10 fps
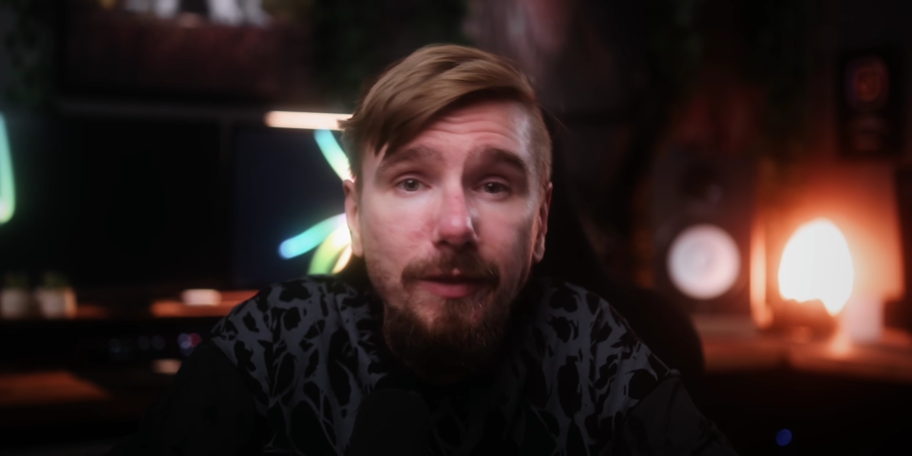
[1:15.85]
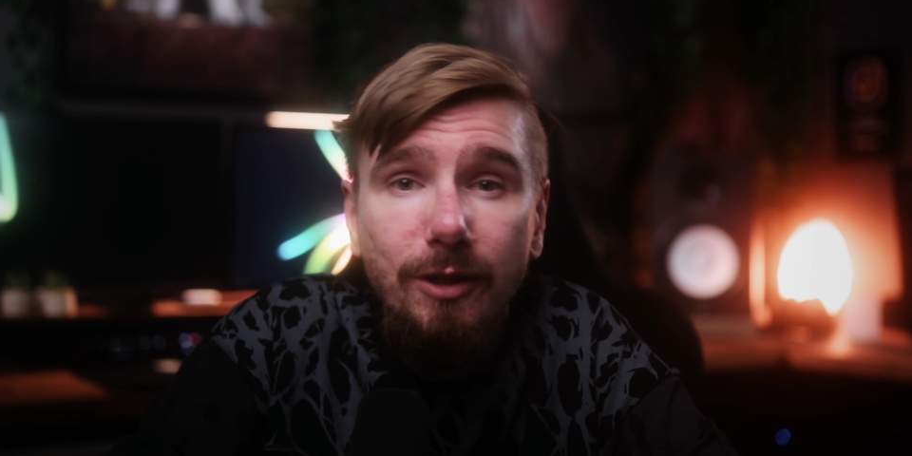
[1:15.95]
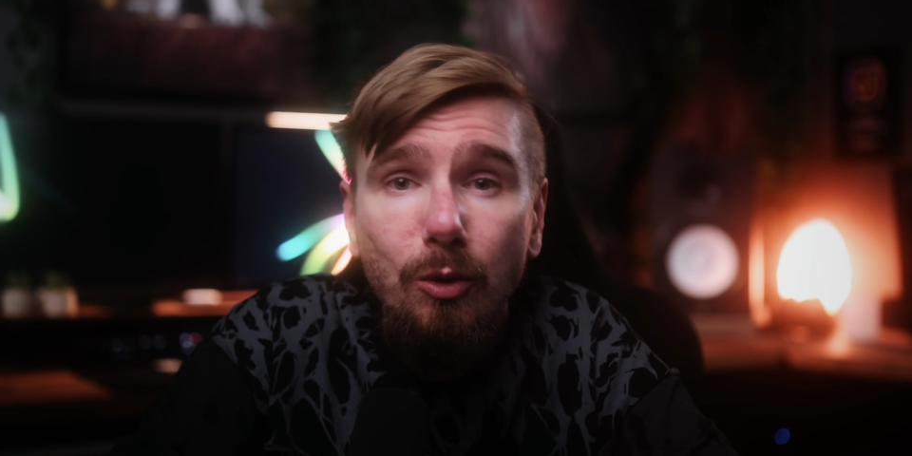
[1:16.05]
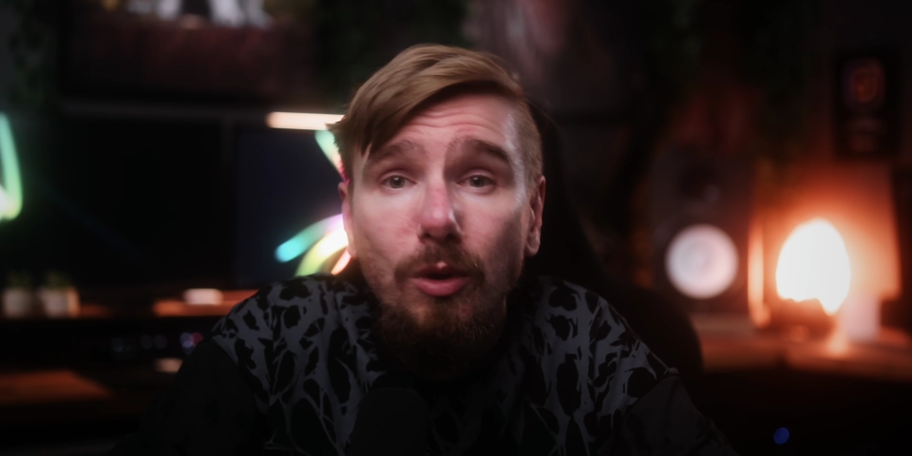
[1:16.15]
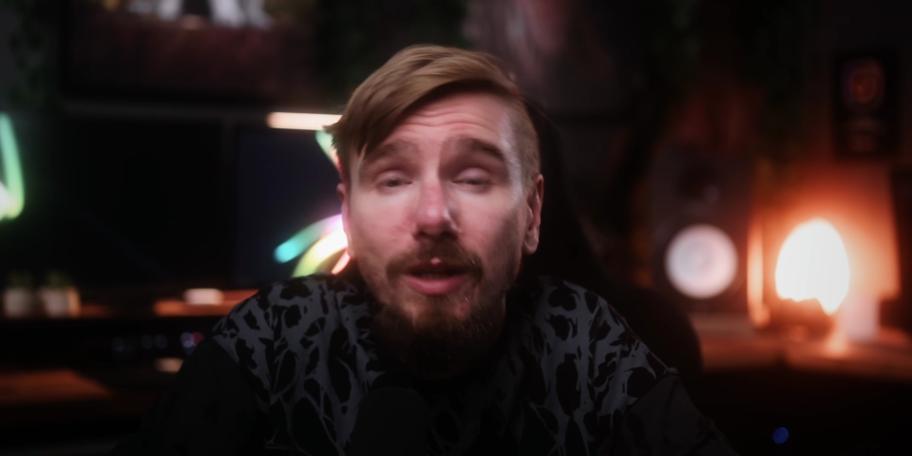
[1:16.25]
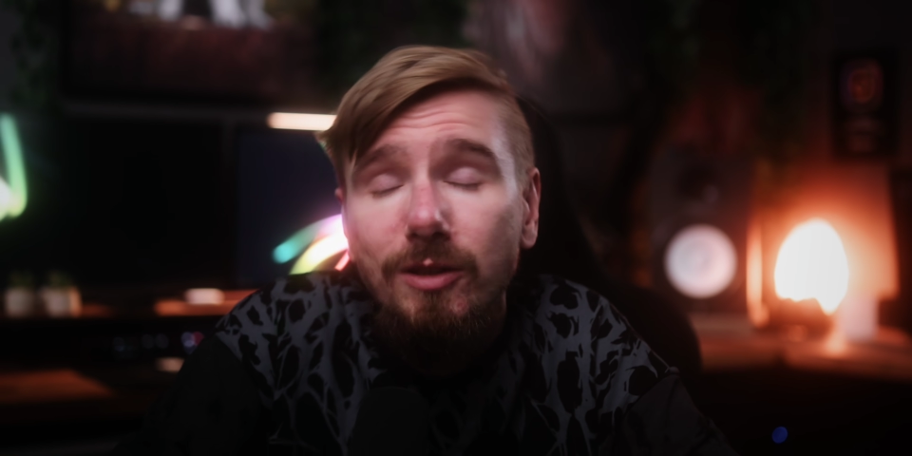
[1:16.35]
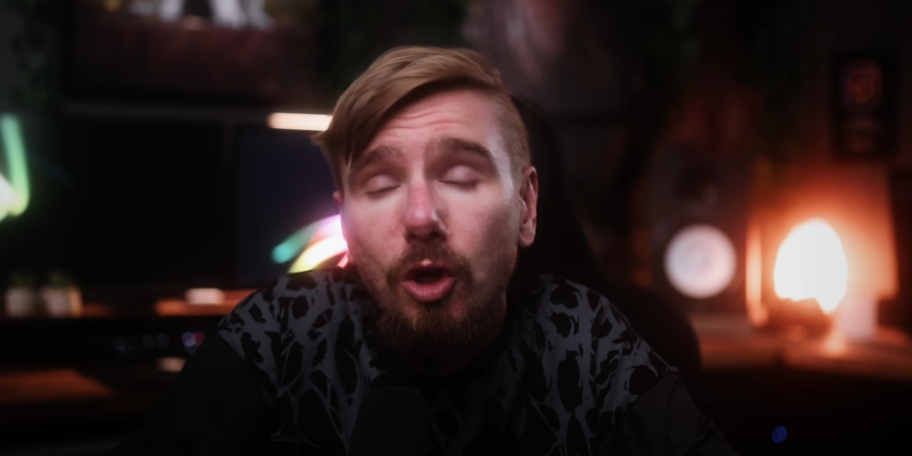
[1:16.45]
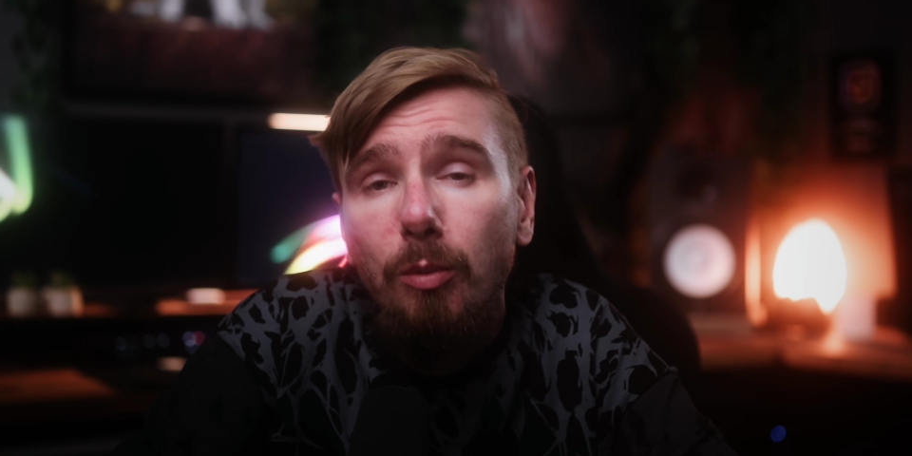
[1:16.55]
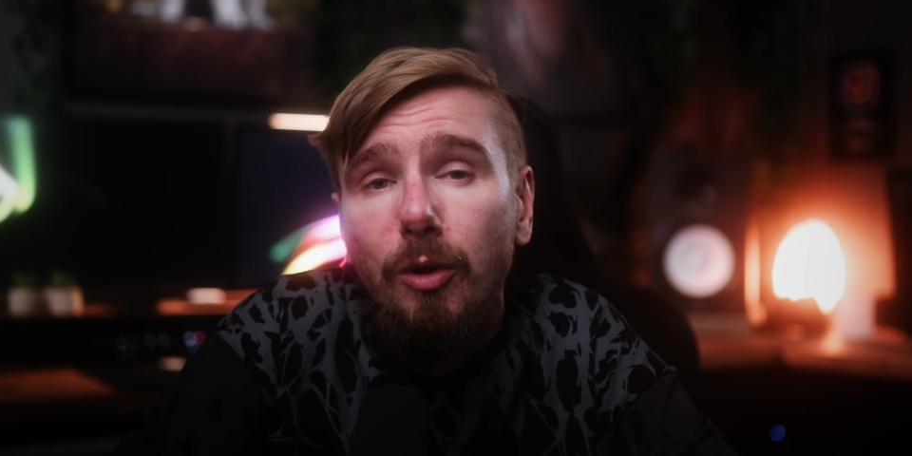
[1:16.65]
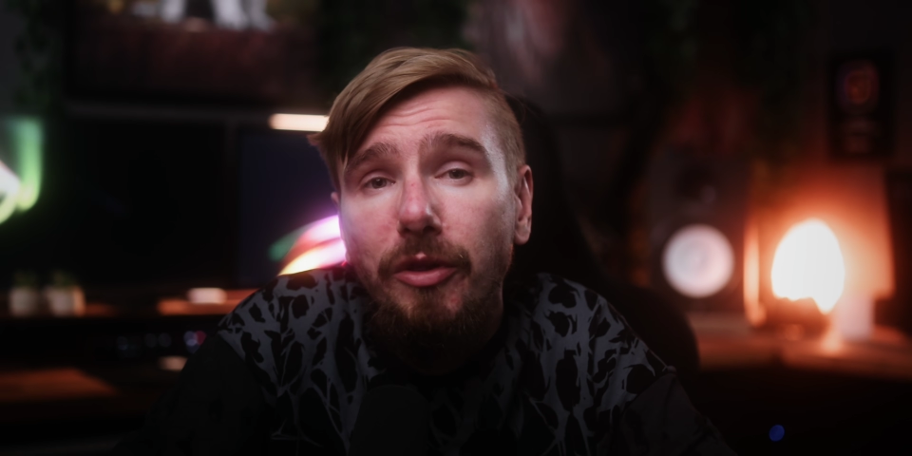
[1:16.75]
So let's
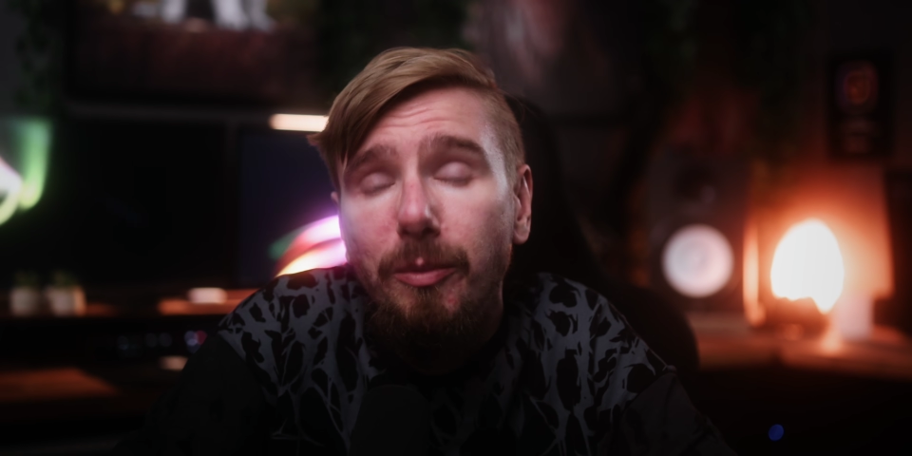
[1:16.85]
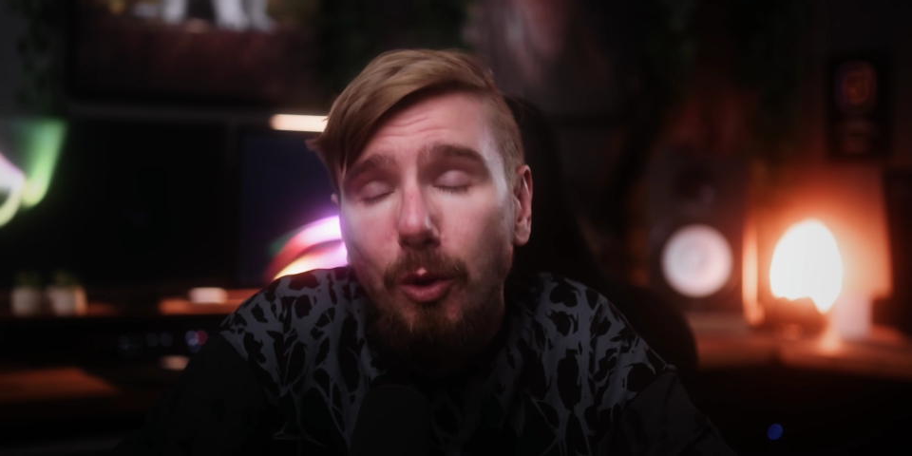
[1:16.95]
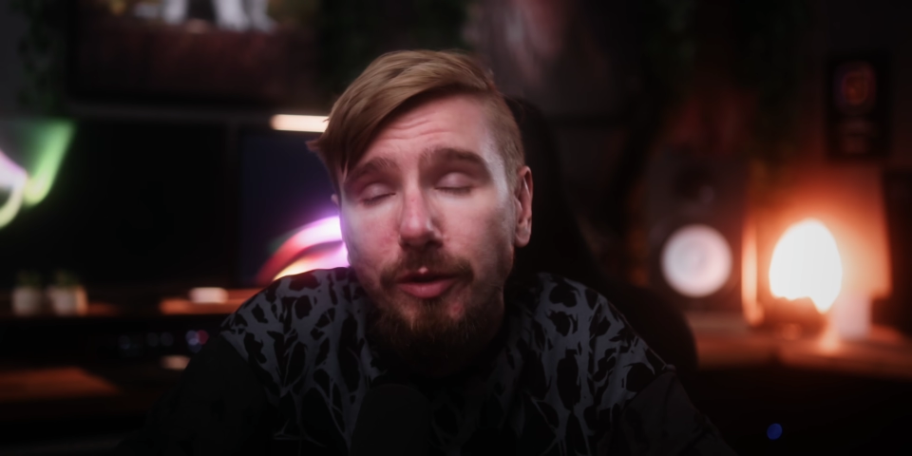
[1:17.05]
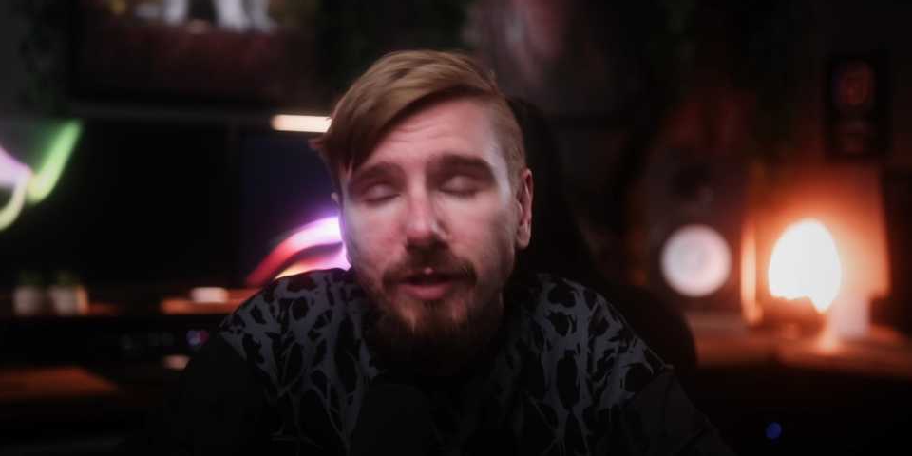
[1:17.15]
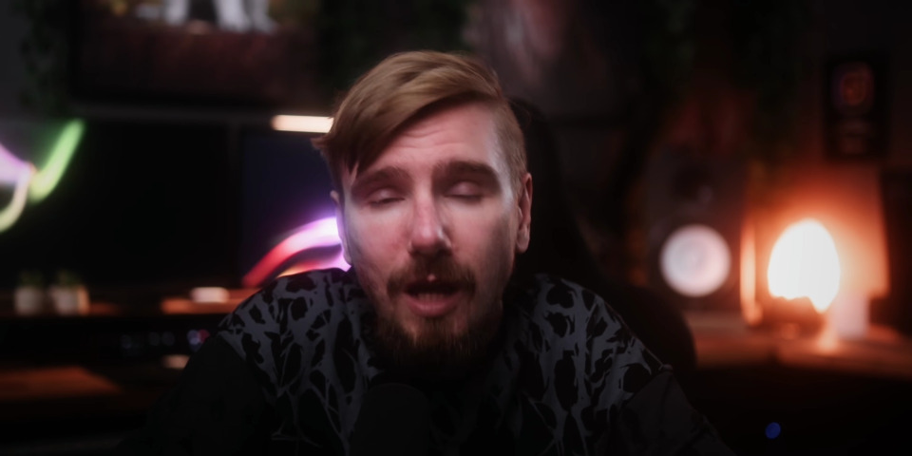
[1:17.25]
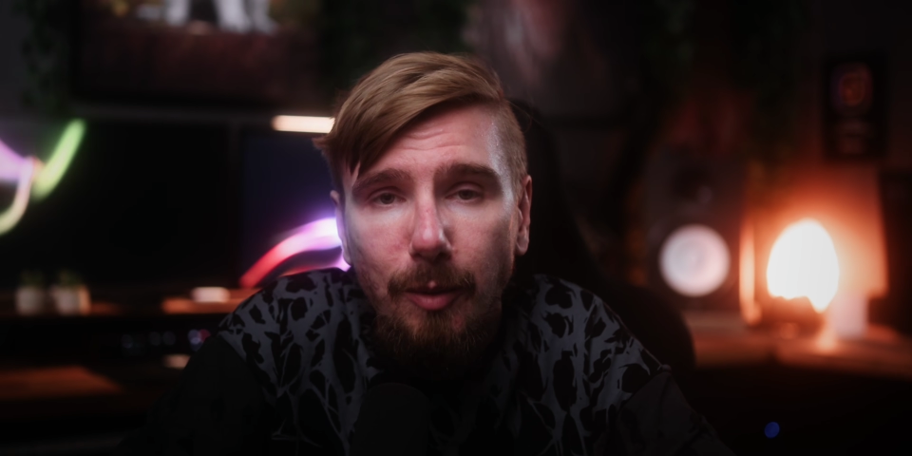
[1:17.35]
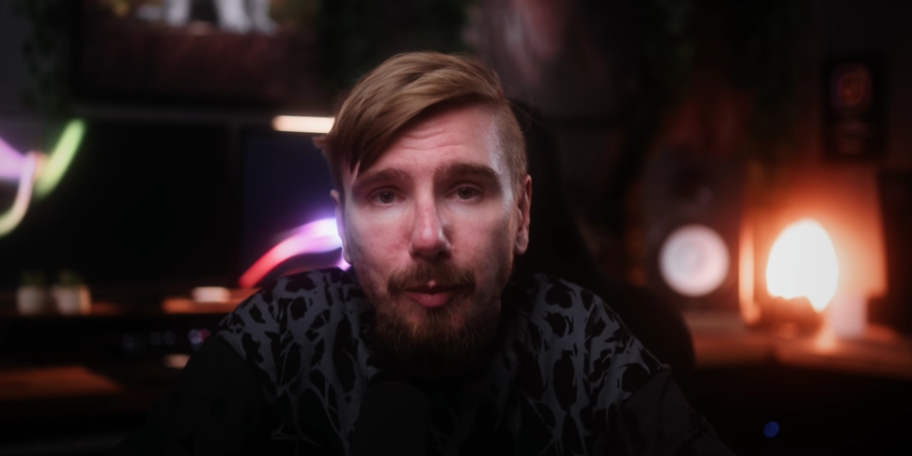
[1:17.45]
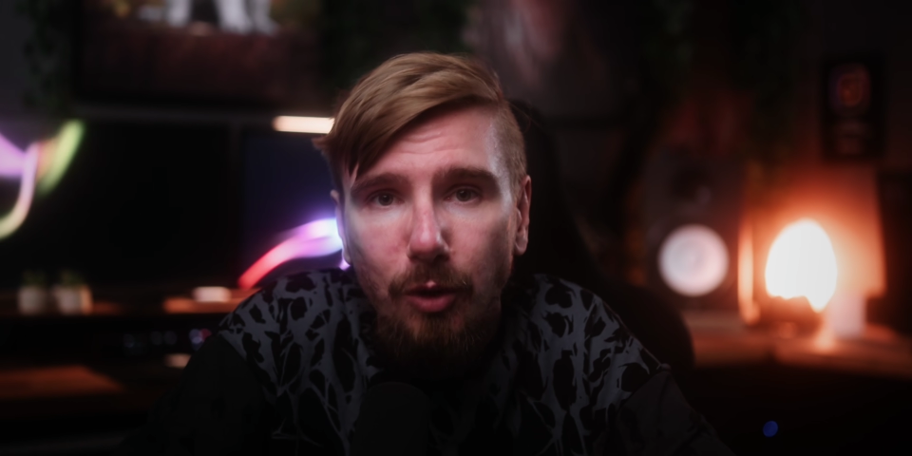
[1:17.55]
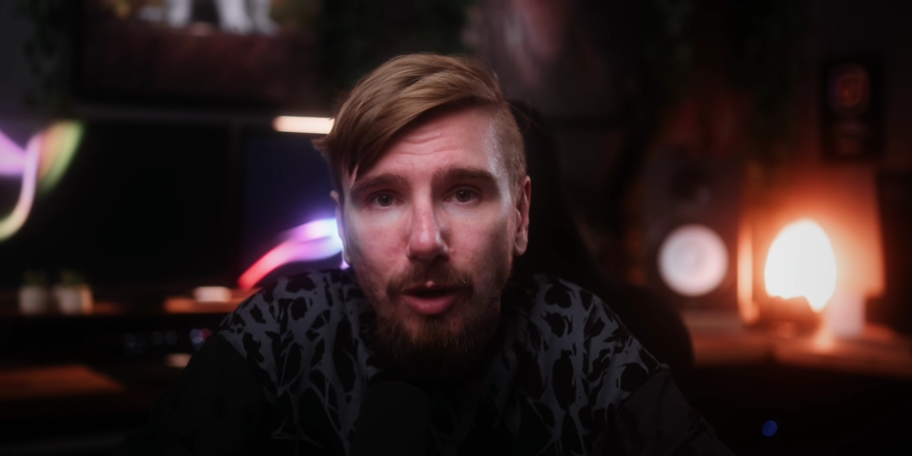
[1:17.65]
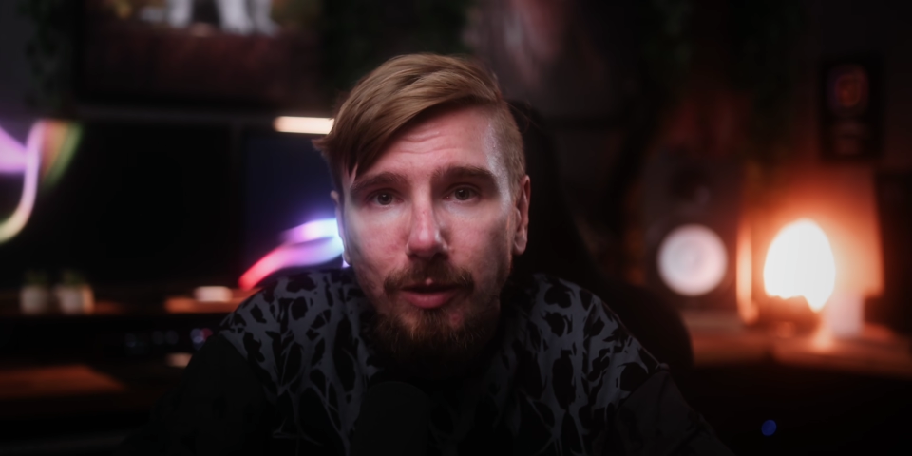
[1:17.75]
talk about the most common
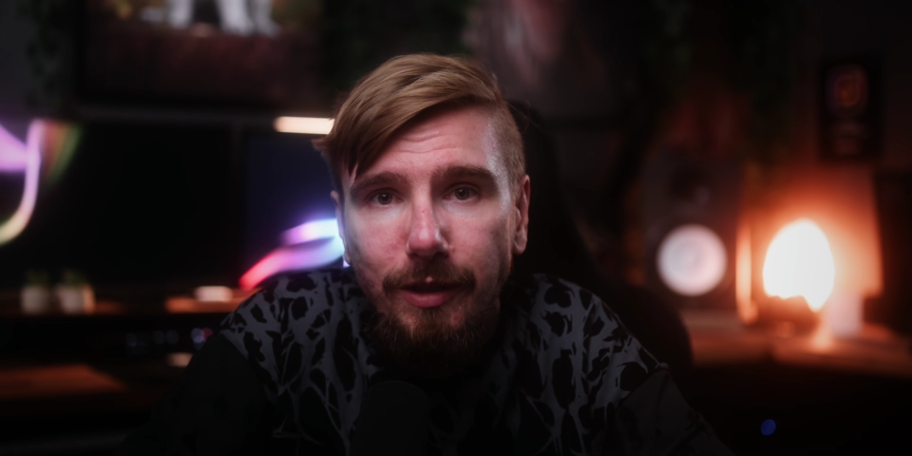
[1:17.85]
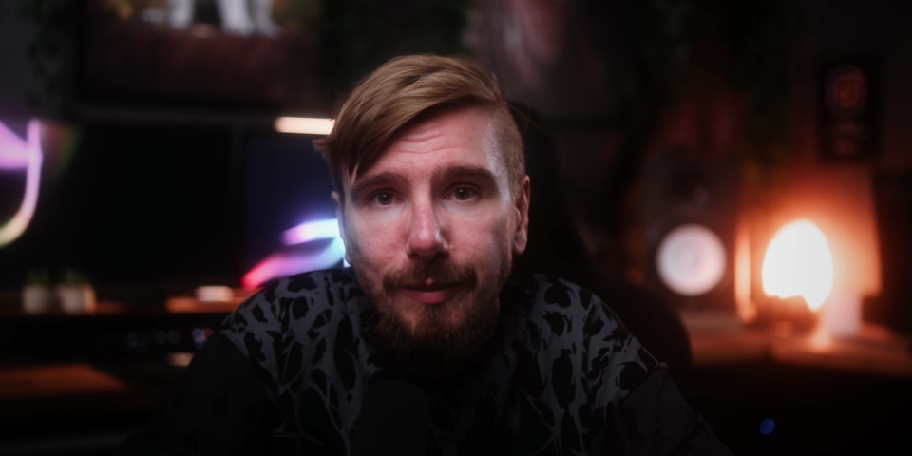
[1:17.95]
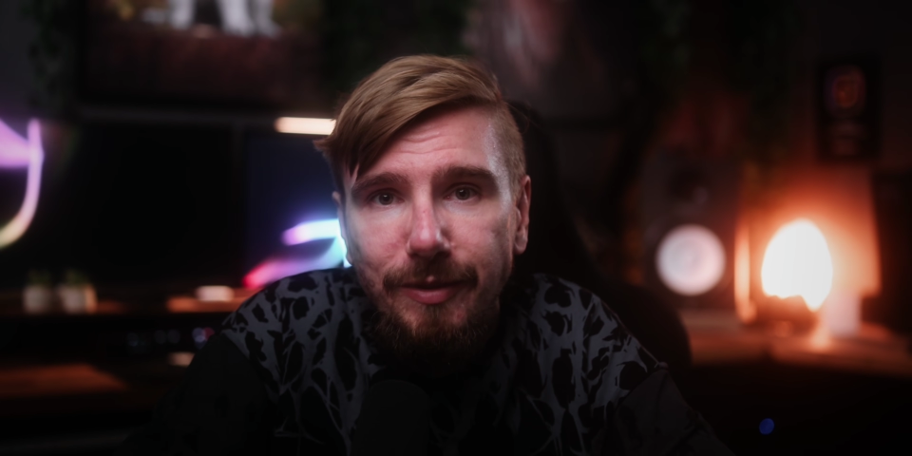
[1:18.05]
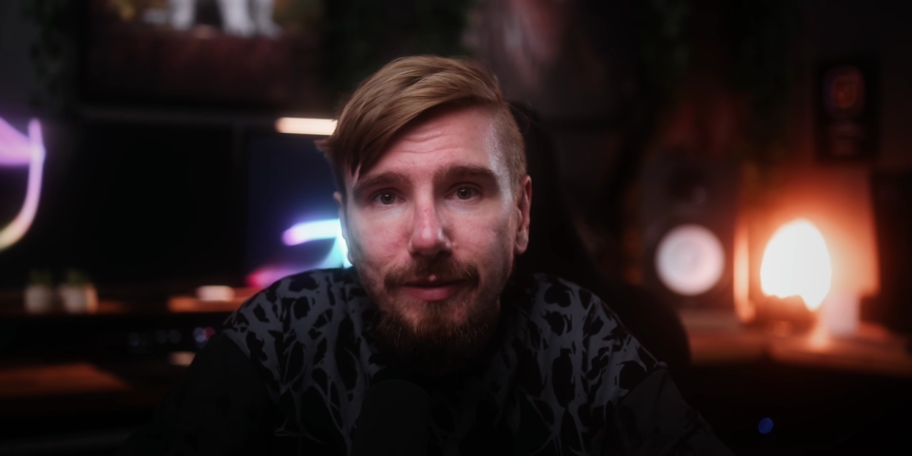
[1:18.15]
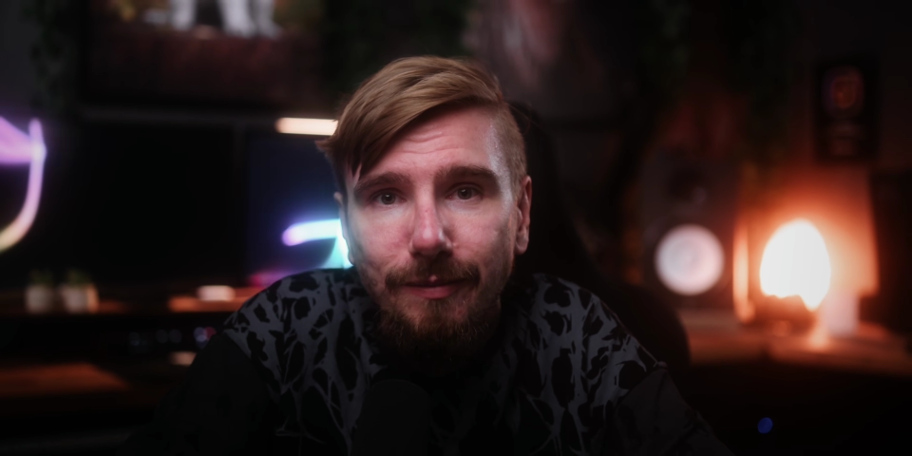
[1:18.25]
problems.